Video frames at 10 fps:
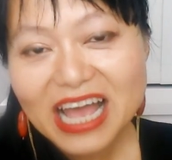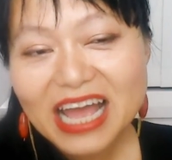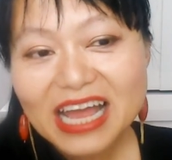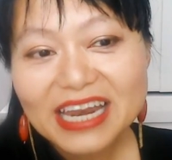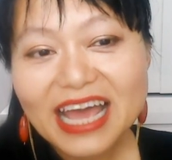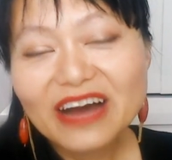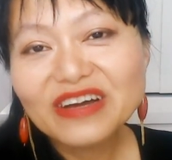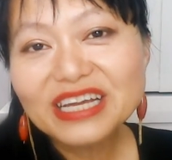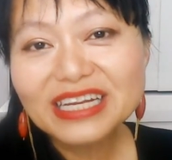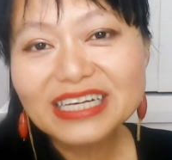
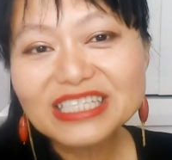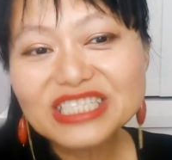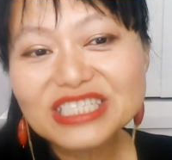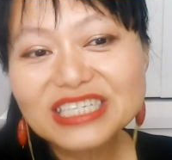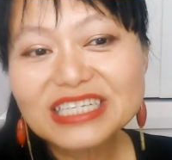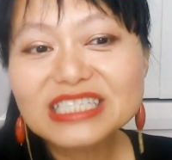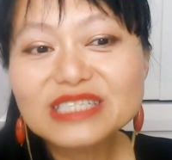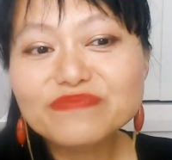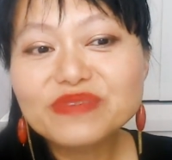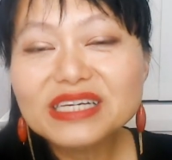Now in it, she
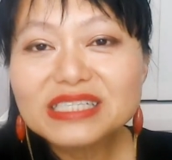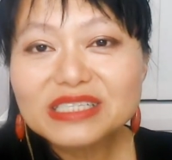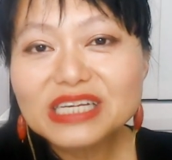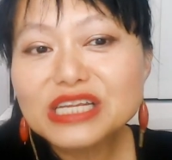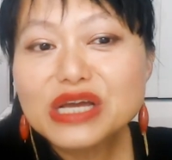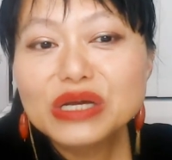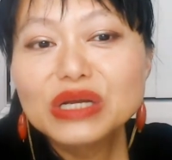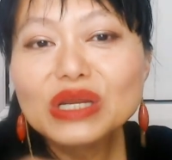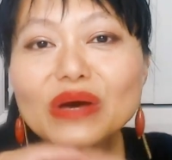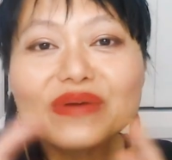speaks in
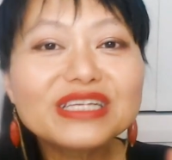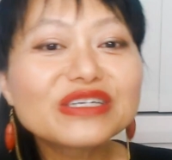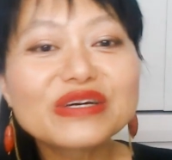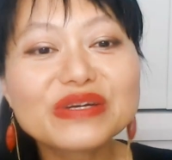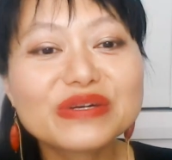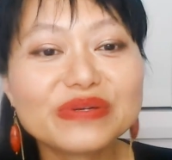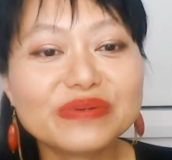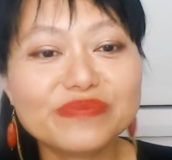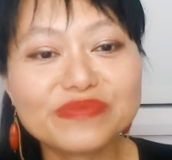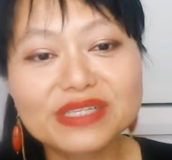glowing
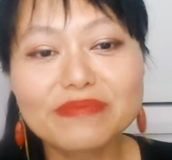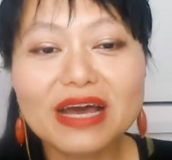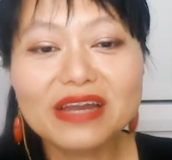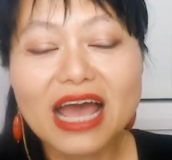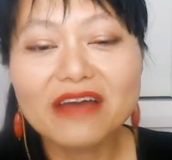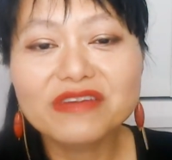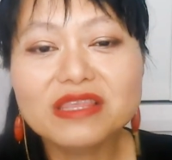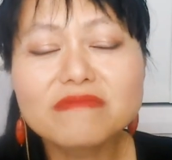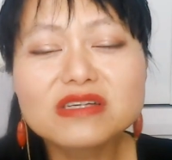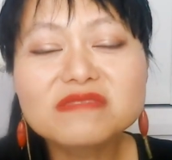terms about having
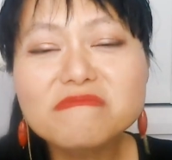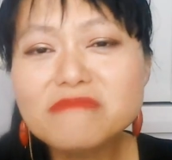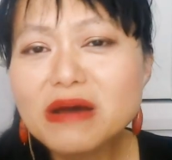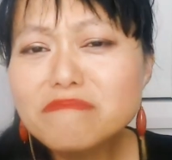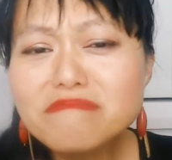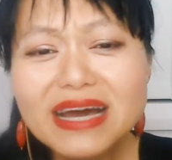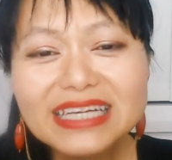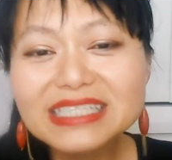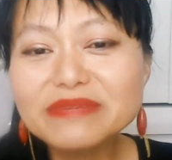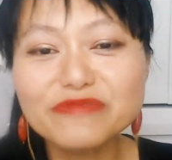the most
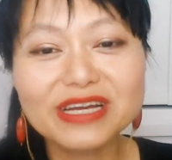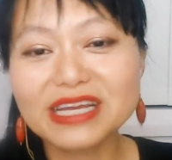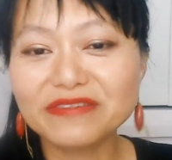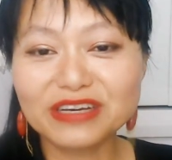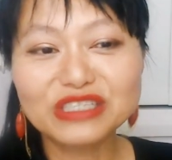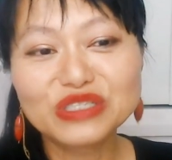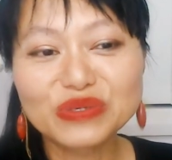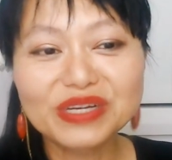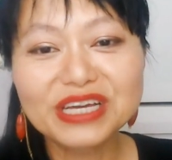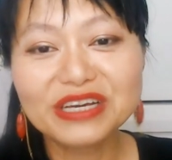amazing bread ever
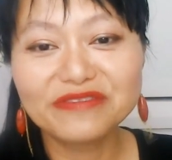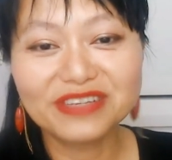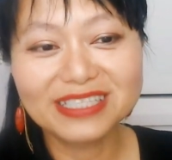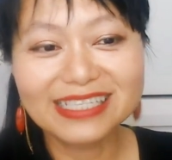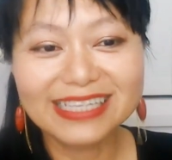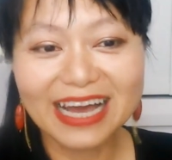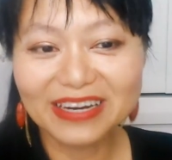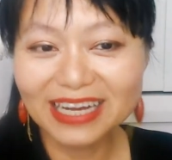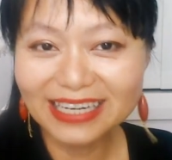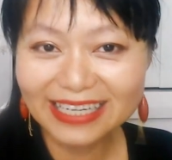during her visit
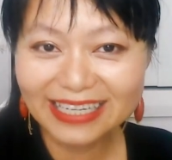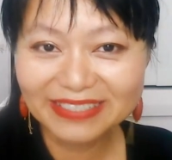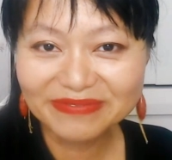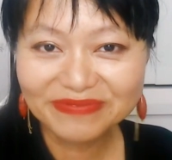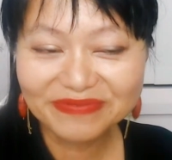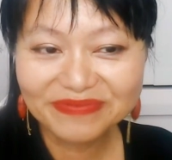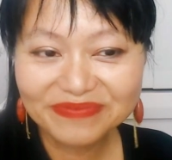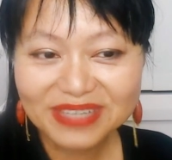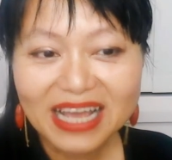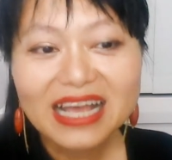down under.
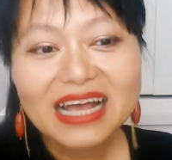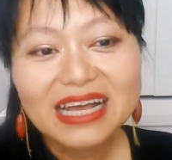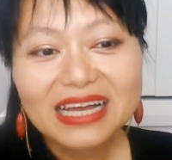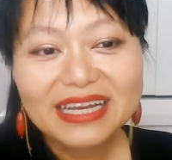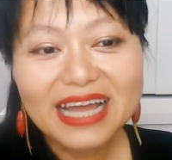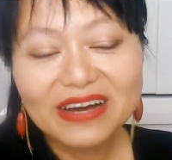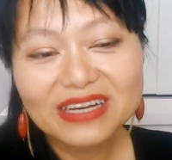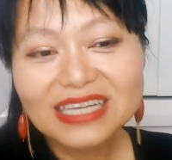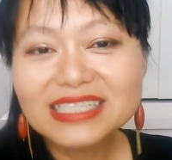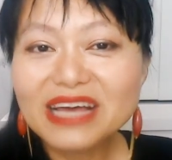Now
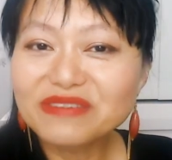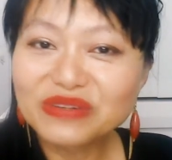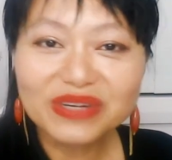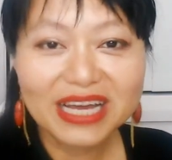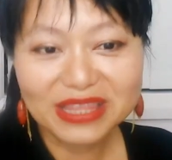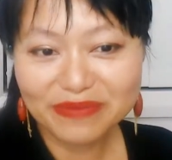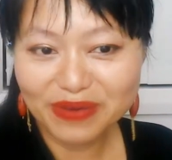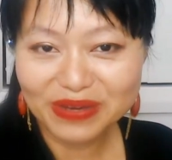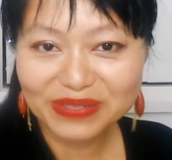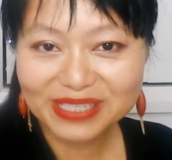let's have a look at the
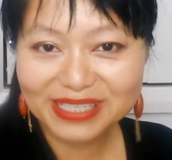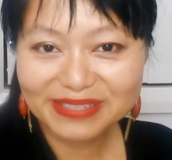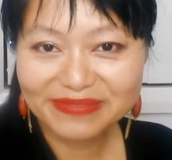post.